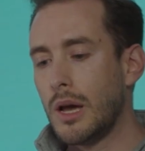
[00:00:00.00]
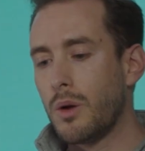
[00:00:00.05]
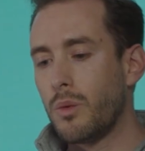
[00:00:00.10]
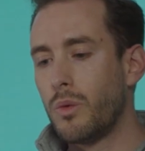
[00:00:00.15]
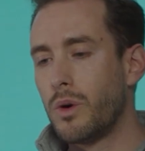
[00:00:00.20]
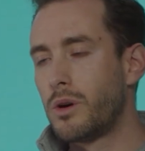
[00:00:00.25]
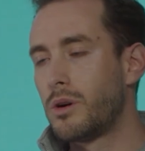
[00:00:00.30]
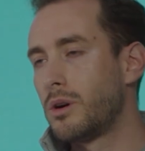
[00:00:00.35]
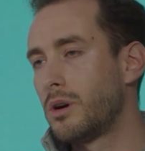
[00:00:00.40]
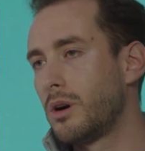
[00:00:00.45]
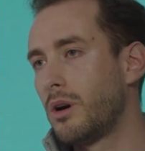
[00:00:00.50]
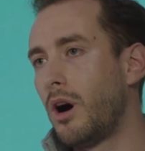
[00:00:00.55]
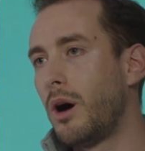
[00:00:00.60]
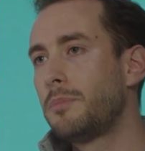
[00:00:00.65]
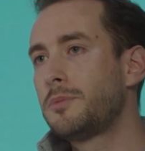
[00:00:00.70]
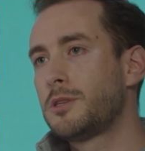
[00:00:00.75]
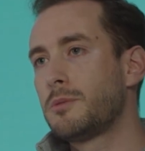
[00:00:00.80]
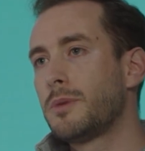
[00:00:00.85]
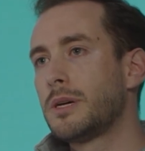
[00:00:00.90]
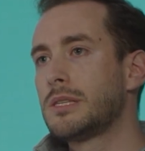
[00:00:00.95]
We're
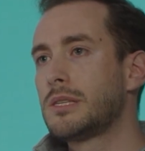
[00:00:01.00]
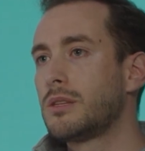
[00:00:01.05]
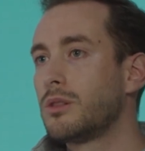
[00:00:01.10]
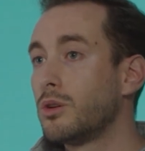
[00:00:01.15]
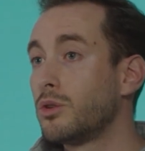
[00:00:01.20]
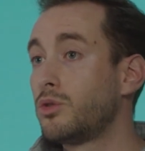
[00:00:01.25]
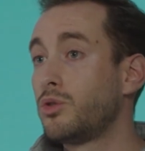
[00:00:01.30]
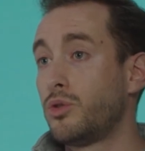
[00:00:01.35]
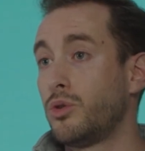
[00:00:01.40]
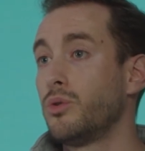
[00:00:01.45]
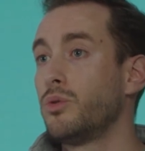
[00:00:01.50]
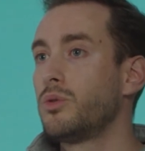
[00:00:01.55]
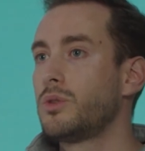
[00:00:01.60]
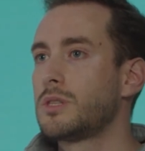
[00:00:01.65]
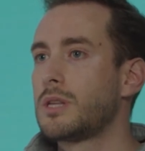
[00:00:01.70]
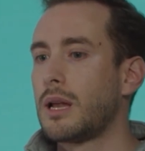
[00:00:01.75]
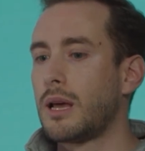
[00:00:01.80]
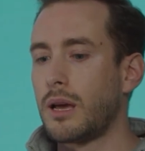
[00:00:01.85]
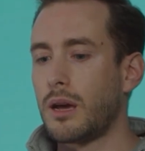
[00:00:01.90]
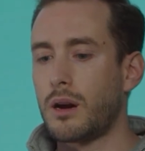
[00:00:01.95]
optimizing the tools
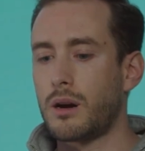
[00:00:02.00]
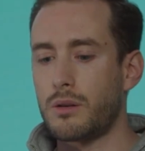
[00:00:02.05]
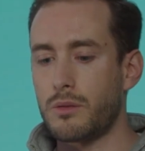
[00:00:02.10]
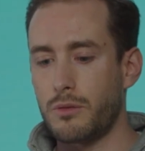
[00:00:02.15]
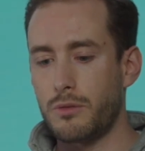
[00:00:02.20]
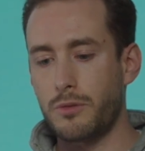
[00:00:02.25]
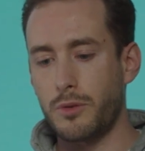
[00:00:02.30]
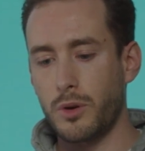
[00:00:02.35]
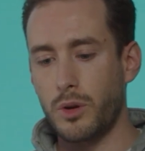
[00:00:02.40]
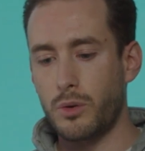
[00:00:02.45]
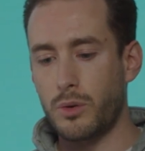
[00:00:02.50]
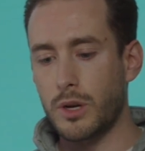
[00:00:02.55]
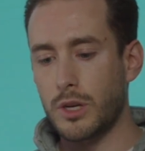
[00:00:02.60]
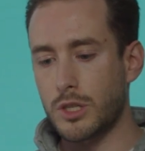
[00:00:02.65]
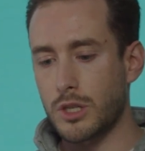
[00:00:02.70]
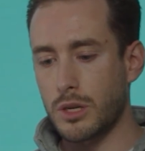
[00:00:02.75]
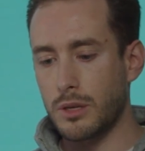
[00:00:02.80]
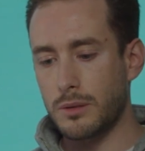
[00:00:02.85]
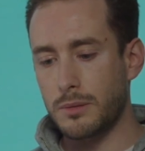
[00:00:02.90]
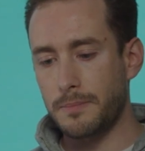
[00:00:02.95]
layer for your
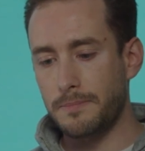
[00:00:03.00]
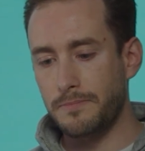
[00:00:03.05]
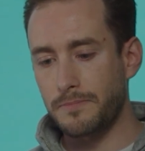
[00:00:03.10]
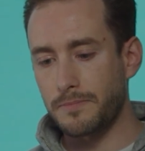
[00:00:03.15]
agent.